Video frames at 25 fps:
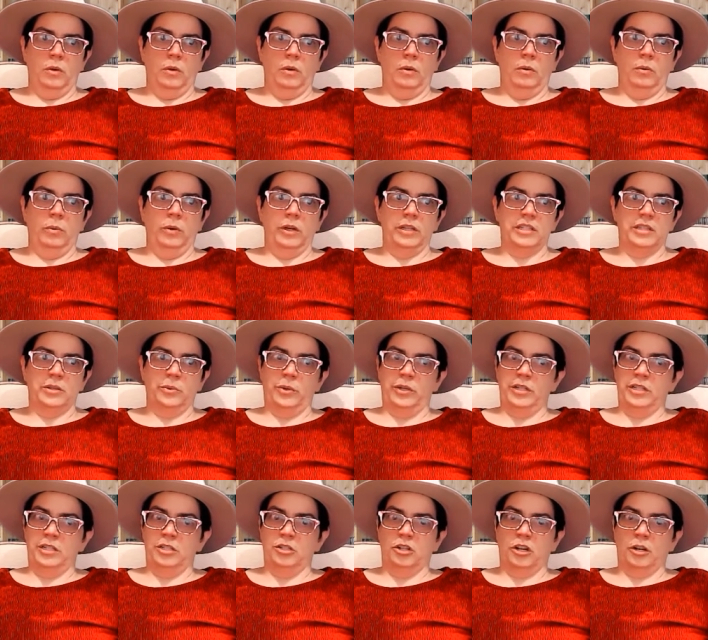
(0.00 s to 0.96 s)
Was the
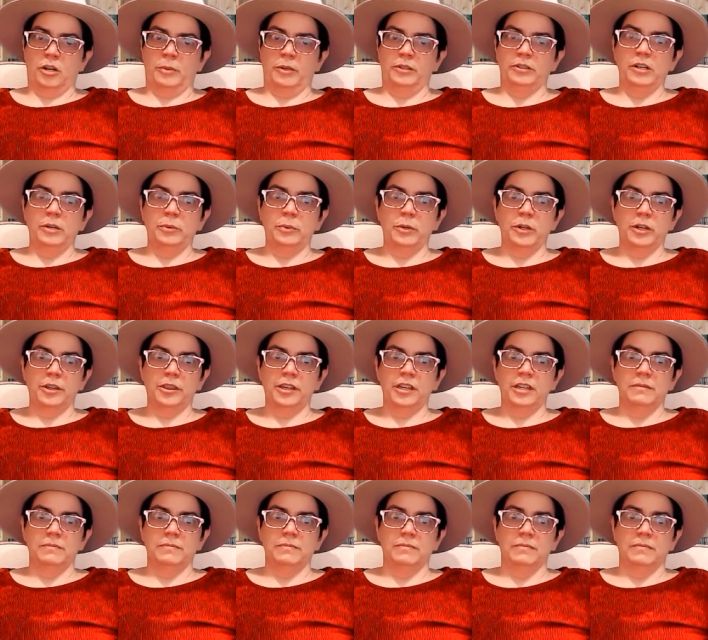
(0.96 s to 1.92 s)
one in Dark Mirror worth
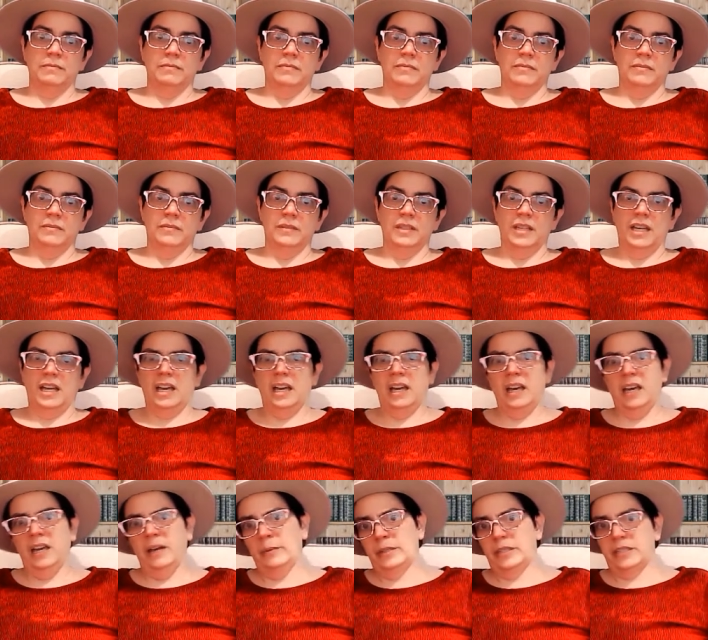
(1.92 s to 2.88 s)
it?
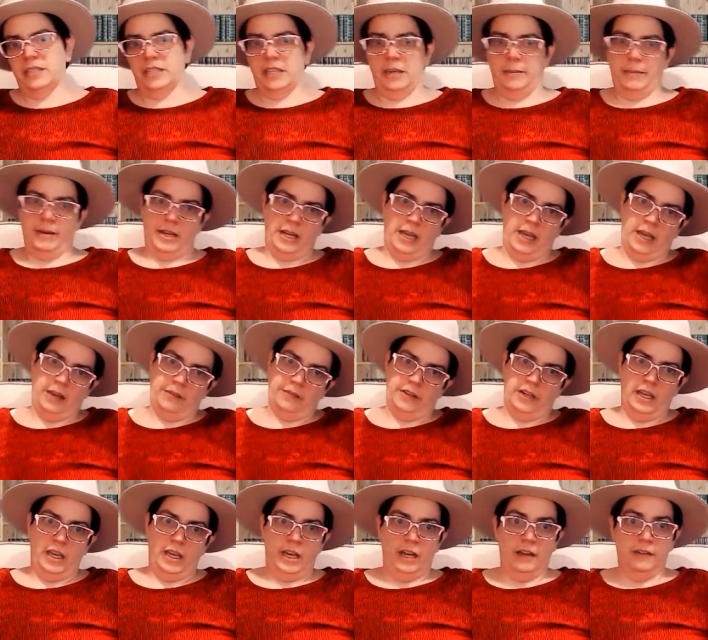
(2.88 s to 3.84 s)
I would say about half
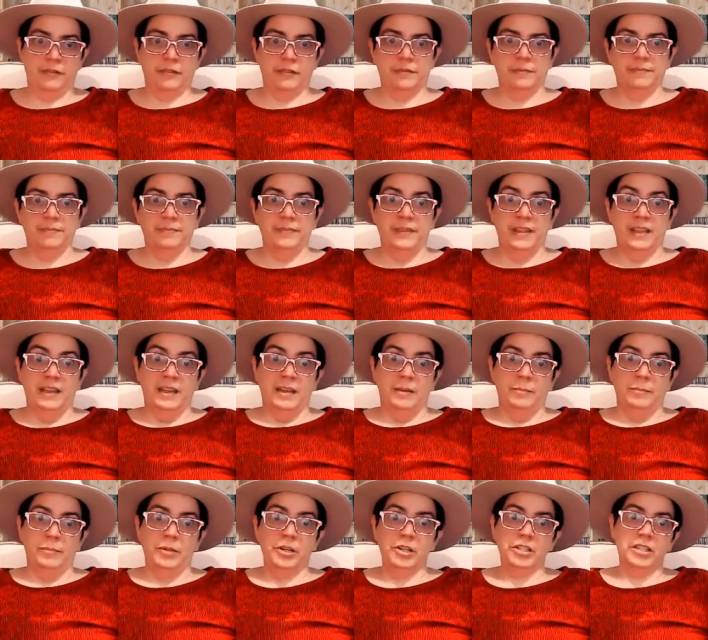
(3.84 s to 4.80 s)
and half.
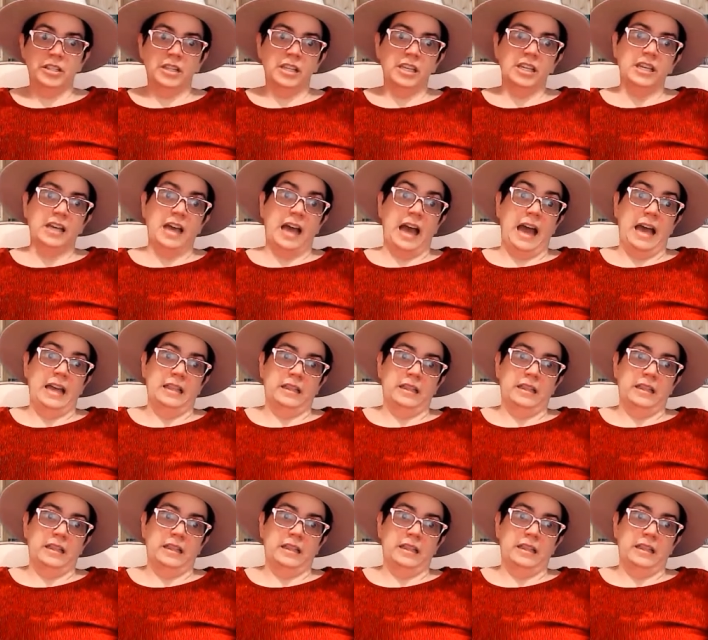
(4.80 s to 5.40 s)
Personally, I